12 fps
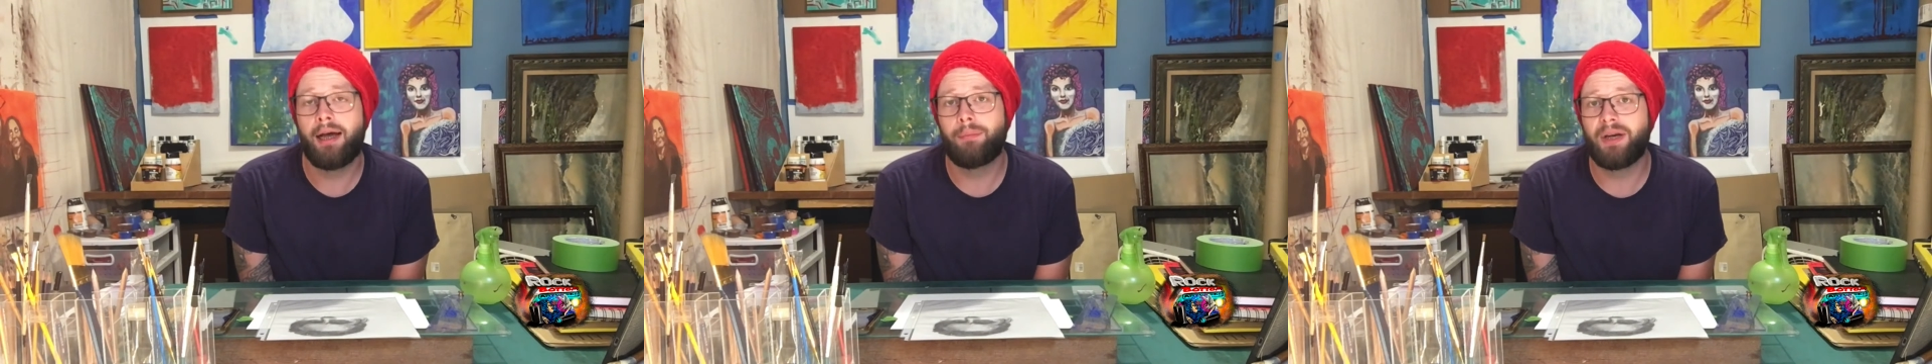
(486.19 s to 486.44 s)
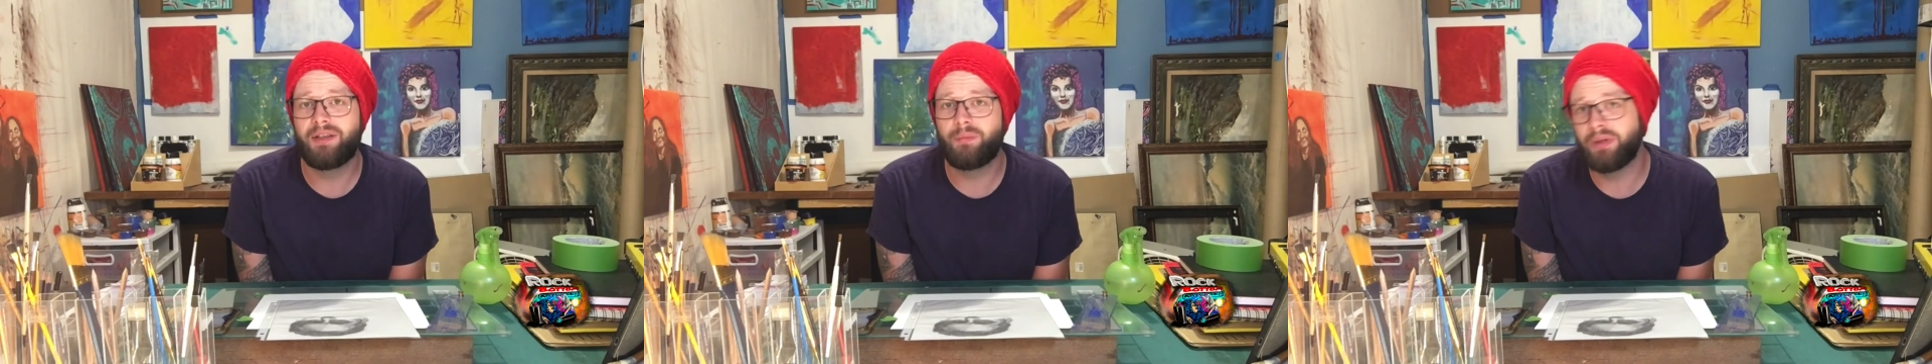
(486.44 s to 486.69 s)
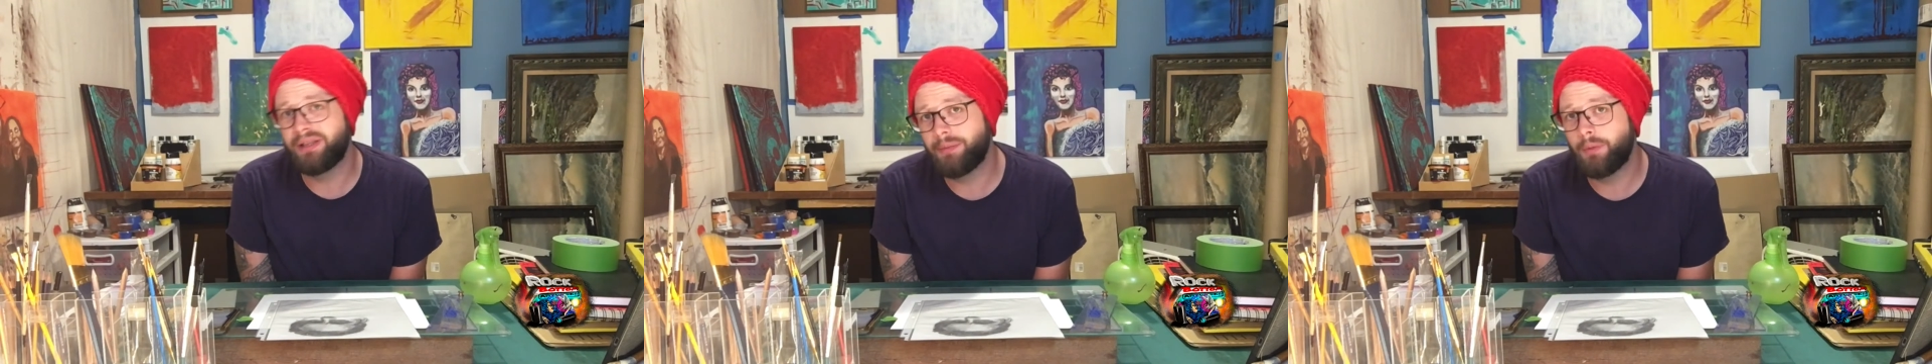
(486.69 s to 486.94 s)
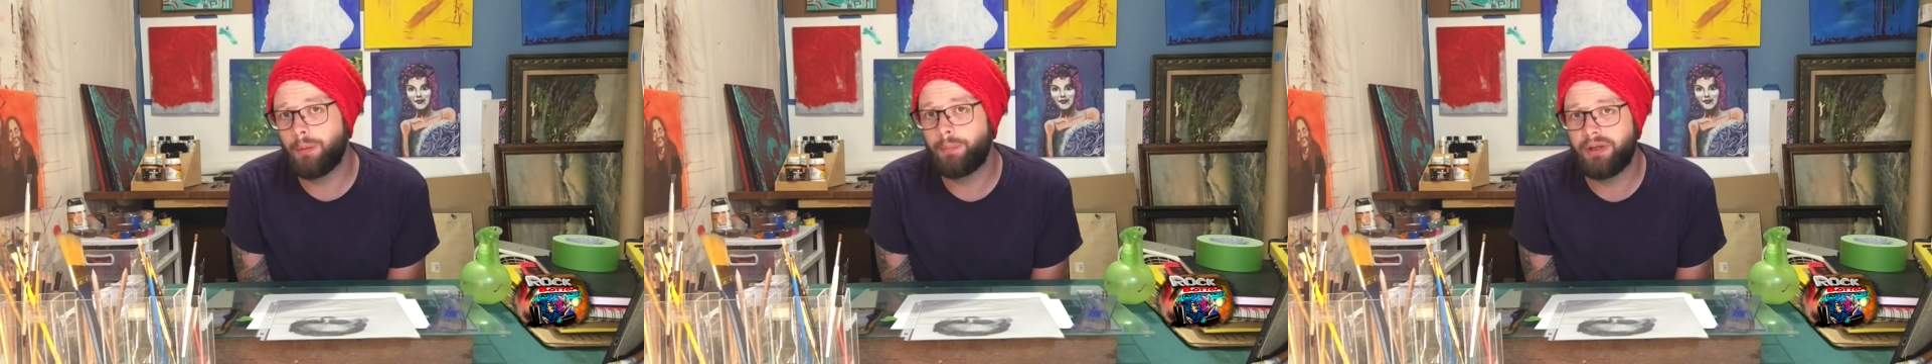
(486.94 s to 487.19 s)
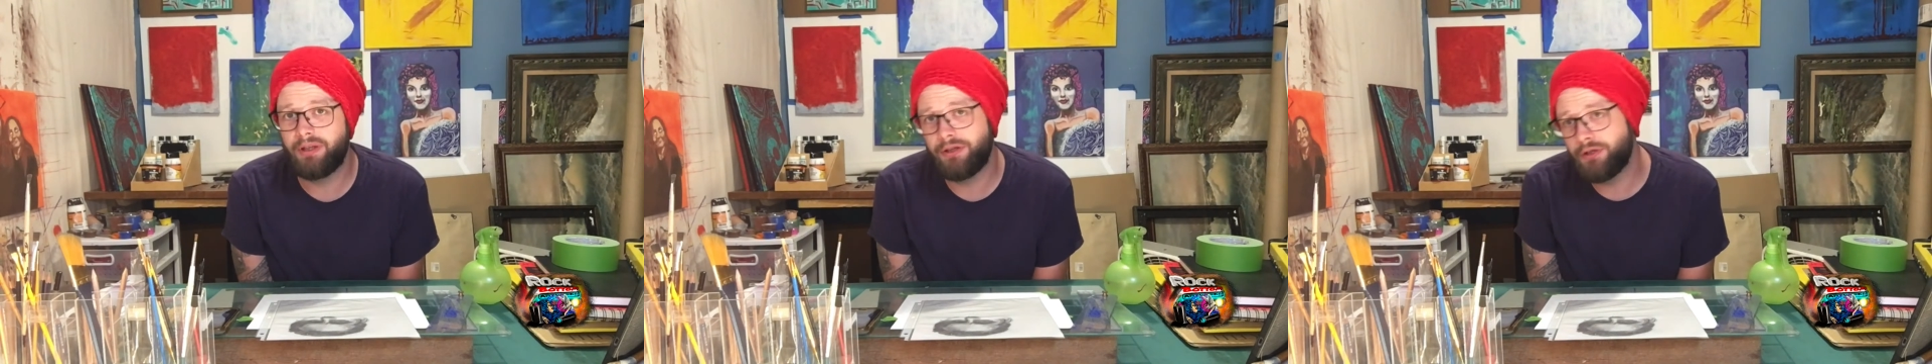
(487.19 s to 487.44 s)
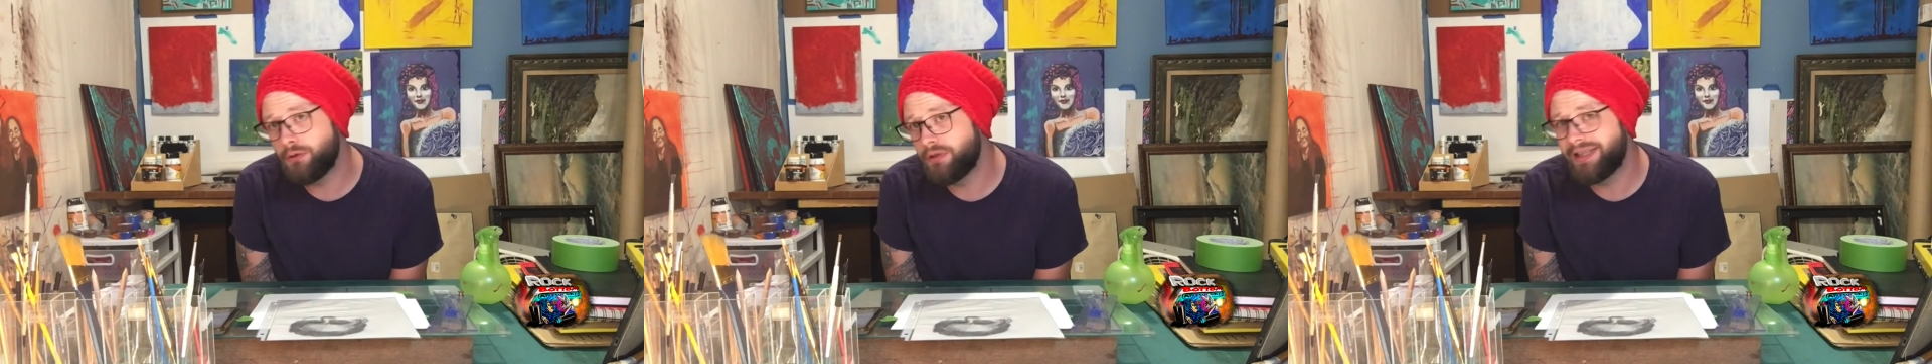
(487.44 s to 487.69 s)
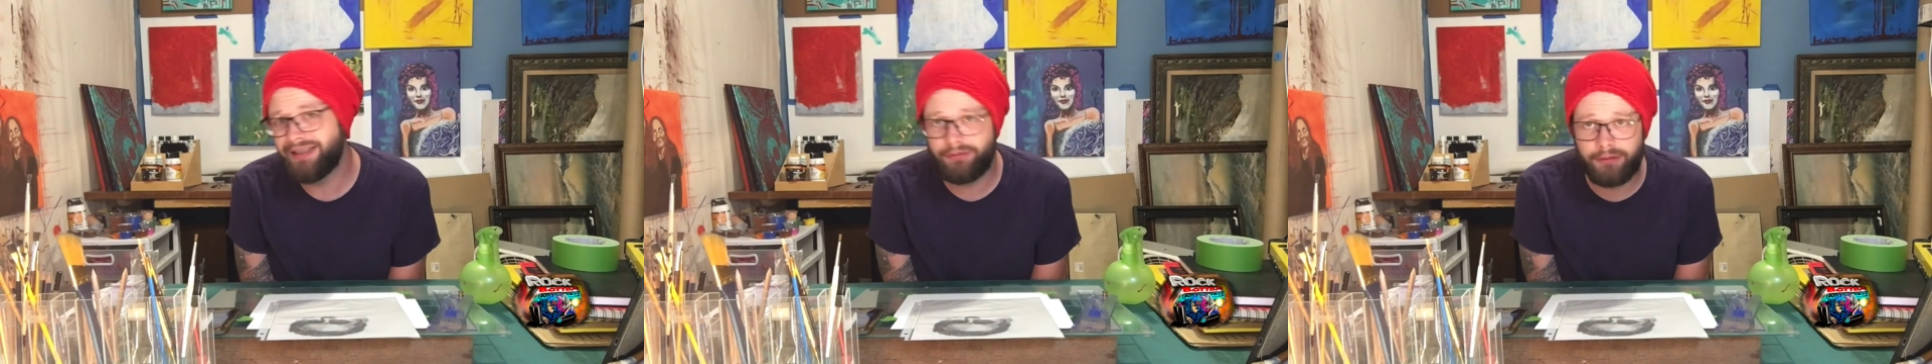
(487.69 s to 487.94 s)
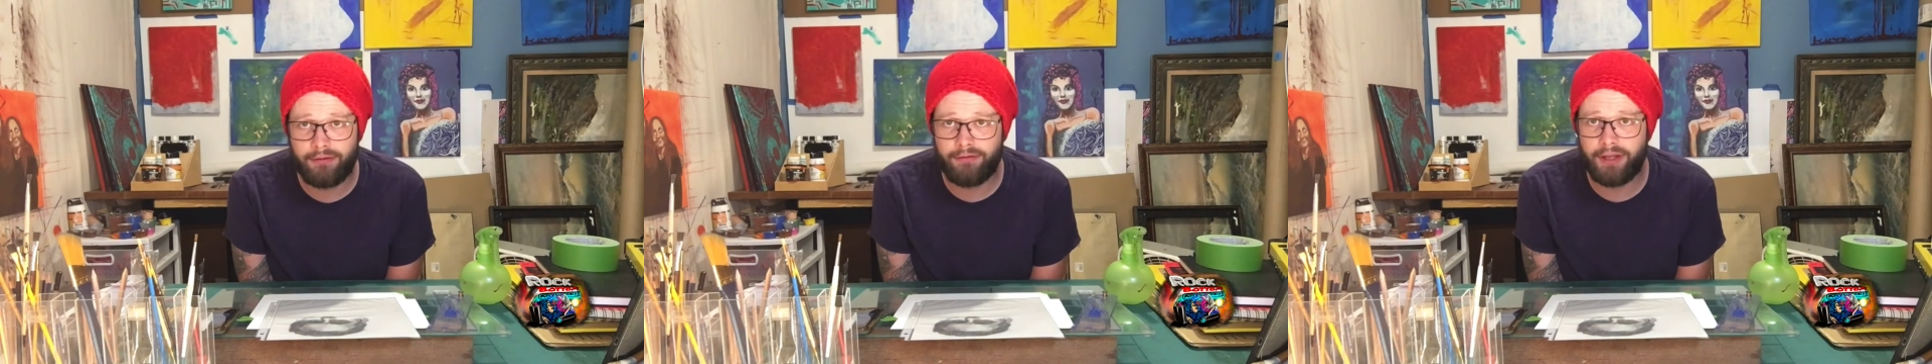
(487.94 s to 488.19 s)
I might split them up into 2
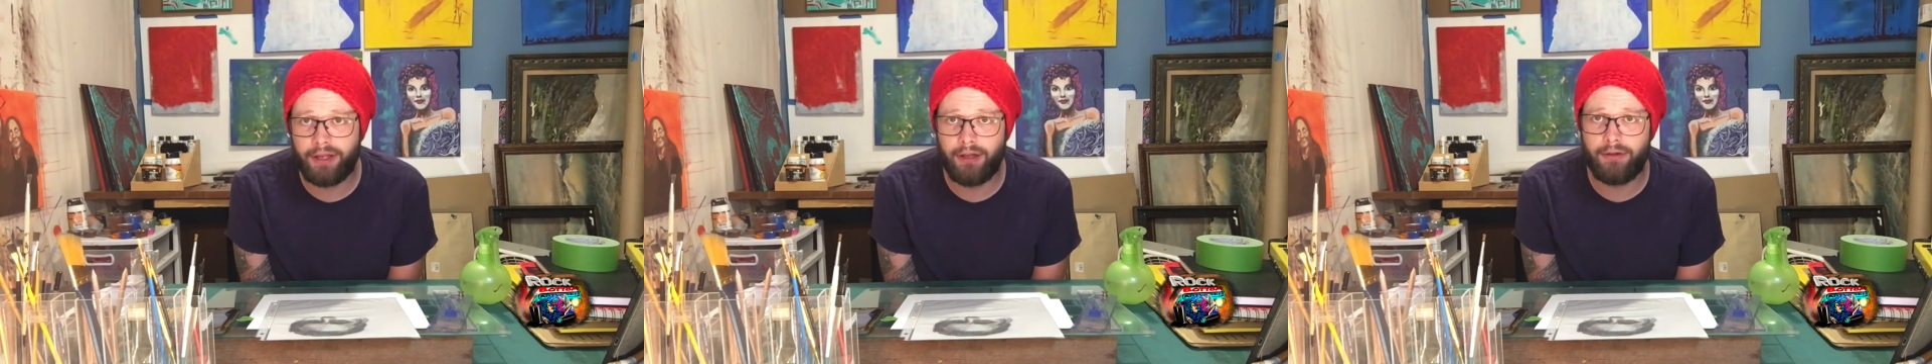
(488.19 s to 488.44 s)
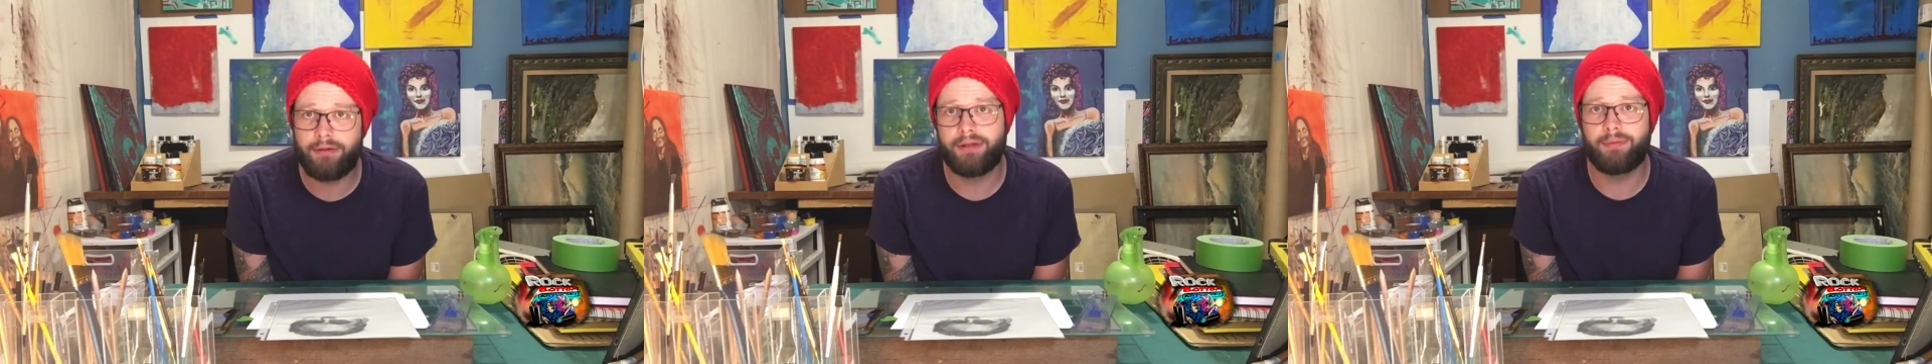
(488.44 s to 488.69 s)
different videos